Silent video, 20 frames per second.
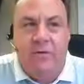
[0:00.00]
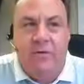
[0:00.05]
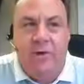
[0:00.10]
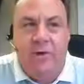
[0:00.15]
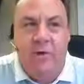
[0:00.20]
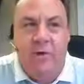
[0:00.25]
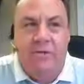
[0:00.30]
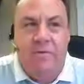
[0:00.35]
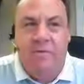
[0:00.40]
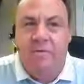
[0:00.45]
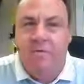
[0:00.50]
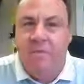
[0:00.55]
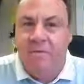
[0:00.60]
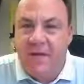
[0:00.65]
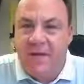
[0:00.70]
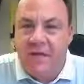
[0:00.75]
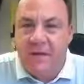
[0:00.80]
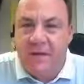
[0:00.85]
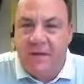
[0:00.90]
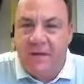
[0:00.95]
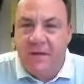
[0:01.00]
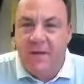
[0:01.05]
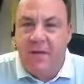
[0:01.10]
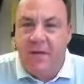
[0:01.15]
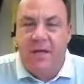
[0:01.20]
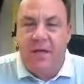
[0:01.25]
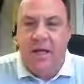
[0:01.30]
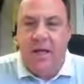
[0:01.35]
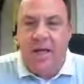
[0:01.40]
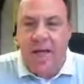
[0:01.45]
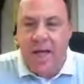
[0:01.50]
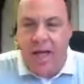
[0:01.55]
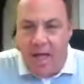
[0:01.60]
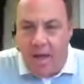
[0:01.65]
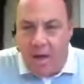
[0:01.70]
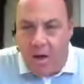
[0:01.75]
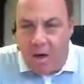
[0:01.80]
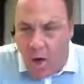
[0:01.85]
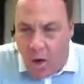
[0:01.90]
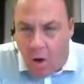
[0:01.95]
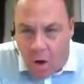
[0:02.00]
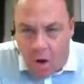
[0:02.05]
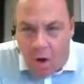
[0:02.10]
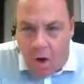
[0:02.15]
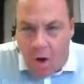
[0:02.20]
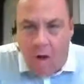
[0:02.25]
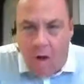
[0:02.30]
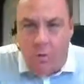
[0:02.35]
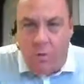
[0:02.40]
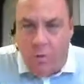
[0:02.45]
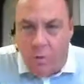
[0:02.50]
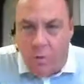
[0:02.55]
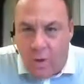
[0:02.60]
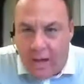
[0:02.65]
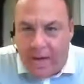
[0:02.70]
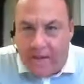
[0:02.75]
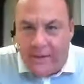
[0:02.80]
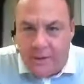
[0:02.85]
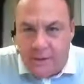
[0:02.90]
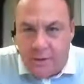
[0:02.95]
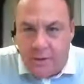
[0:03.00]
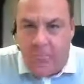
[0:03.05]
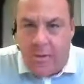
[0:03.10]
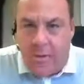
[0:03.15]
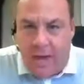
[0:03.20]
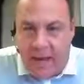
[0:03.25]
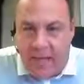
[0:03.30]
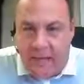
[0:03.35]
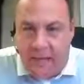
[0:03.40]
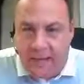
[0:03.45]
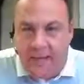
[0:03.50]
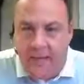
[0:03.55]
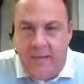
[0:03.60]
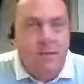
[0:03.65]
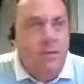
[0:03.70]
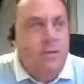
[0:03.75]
is fill all white space.